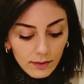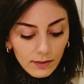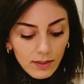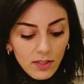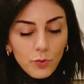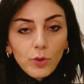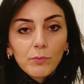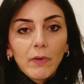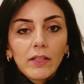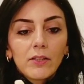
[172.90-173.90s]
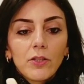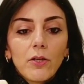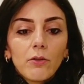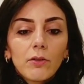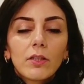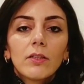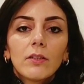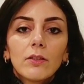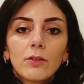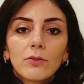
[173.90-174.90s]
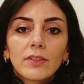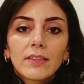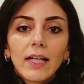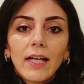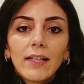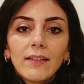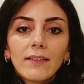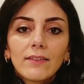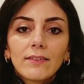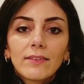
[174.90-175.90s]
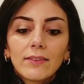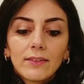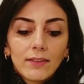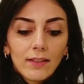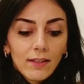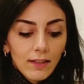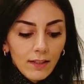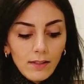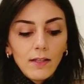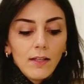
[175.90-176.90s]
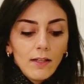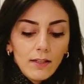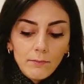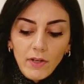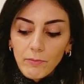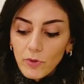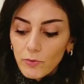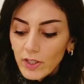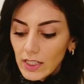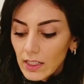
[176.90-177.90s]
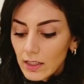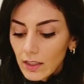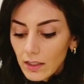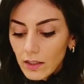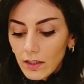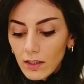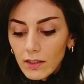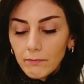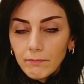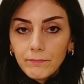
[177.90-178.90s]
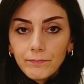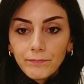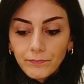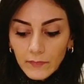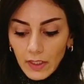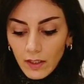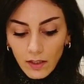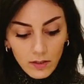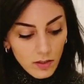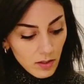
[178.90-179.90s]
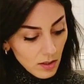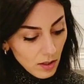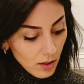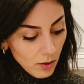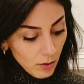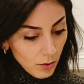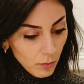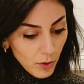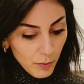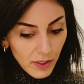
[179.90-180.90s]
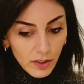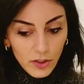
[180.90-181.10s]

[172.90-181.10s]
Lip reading: This is what my yolk looks like and my meringue here. So what are we gonna